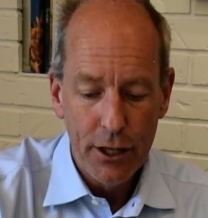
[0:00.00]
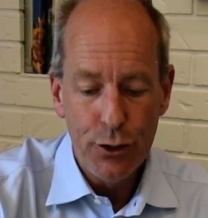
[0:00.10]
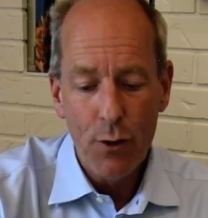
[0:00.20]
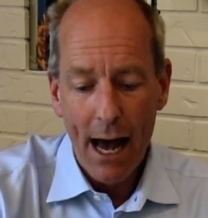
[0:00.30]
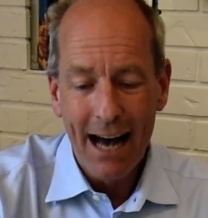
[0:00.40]

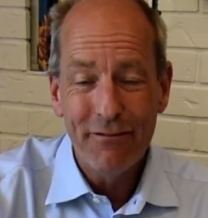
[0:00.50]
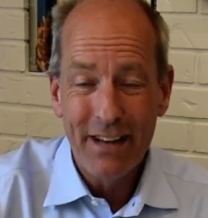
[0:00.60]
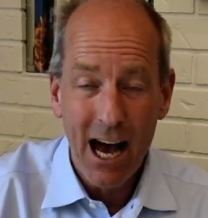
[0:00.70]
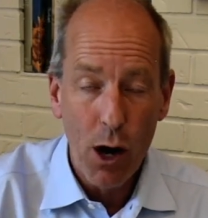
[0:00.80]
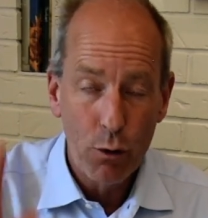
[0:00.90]
you have
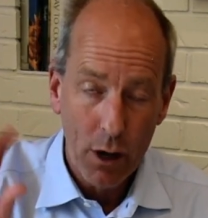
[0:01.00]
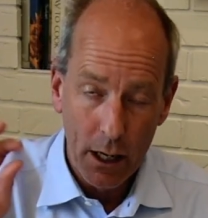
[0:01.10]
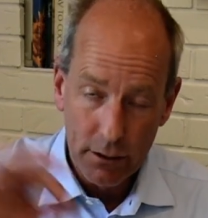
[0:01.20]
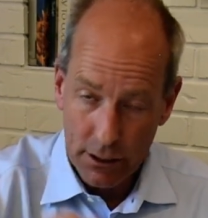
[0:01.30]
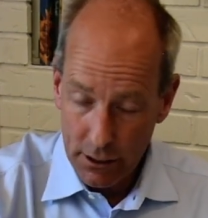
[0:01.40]
now
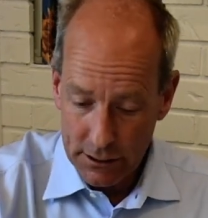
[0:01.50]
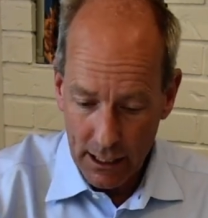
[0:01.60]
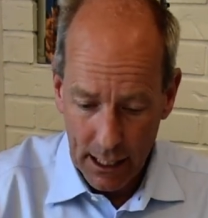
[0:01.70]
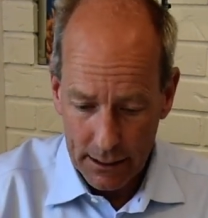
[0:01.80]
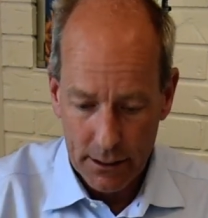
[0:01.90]
a little
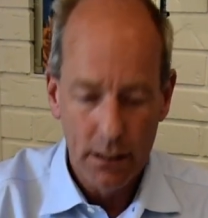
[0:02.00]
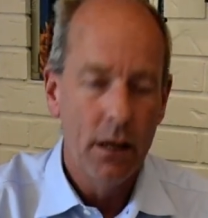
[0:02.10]
duct.